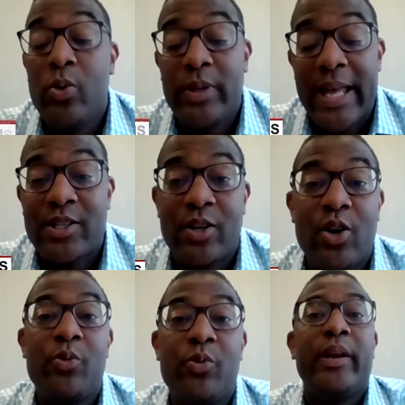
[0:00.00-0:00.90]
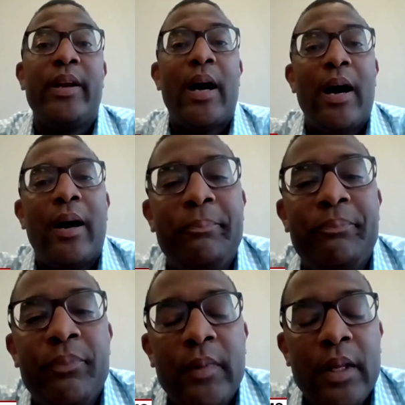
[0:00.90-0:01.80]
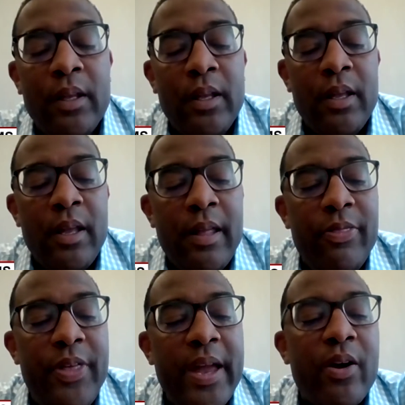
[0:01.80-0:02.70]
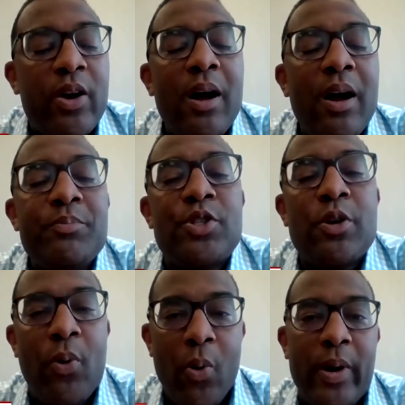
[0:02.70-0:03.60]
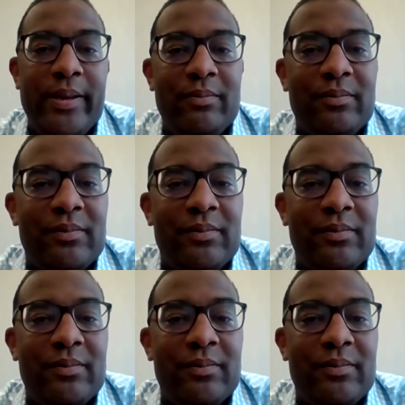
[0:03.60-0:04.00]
That's a good one. There comes a point